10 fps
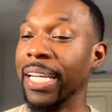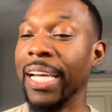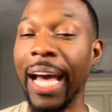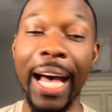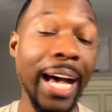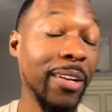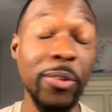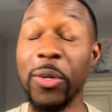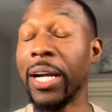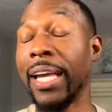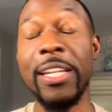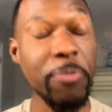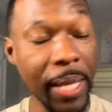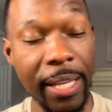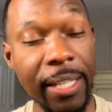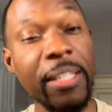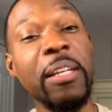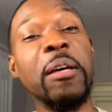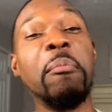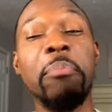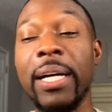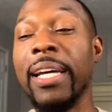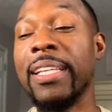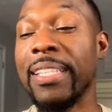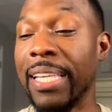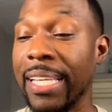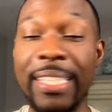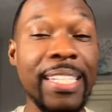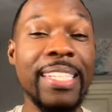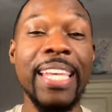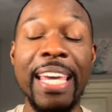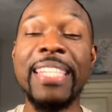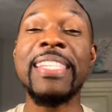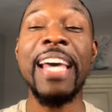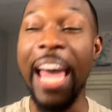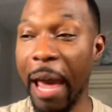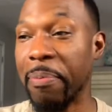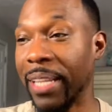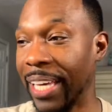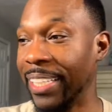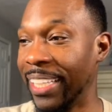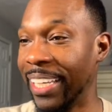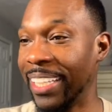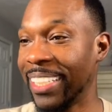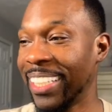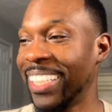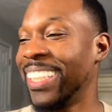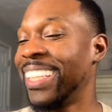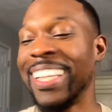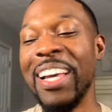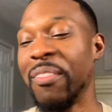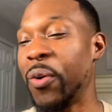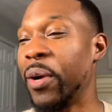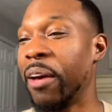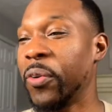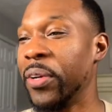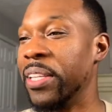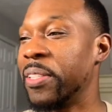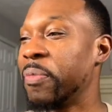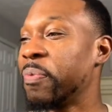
I don't know. I can't explain it, but it just tends to happen like that for whatever reason.